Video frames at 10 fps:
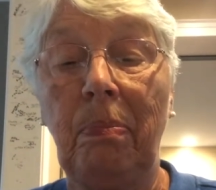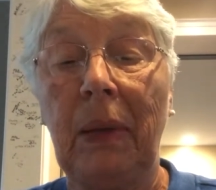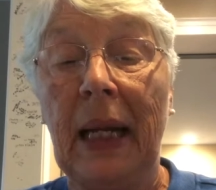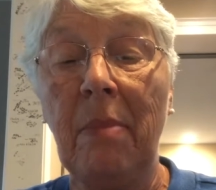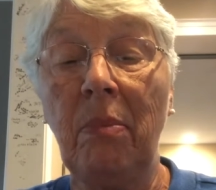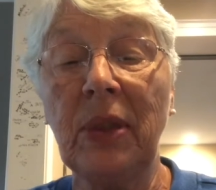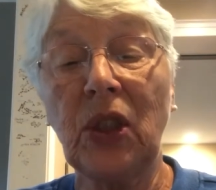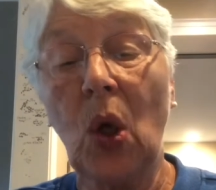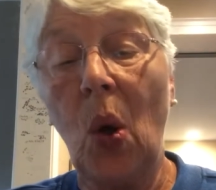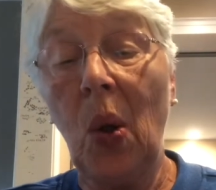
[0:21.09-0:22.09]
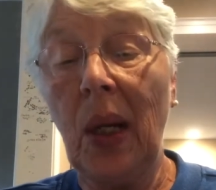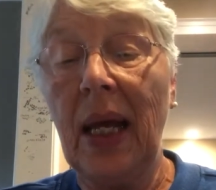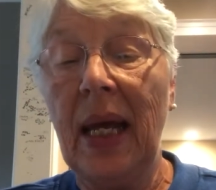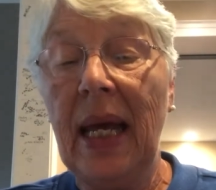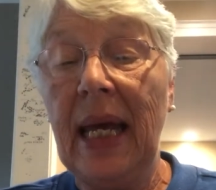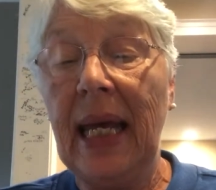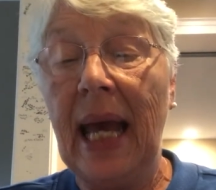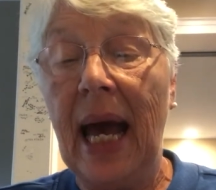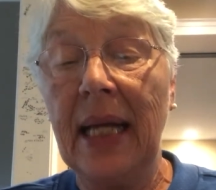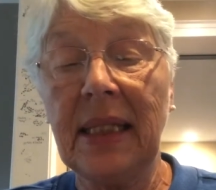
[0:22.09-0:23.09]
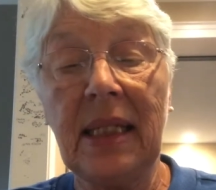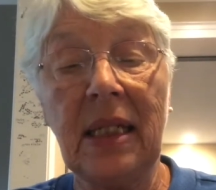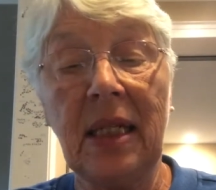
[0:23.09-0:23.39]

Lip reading: Plimsoll? He asked in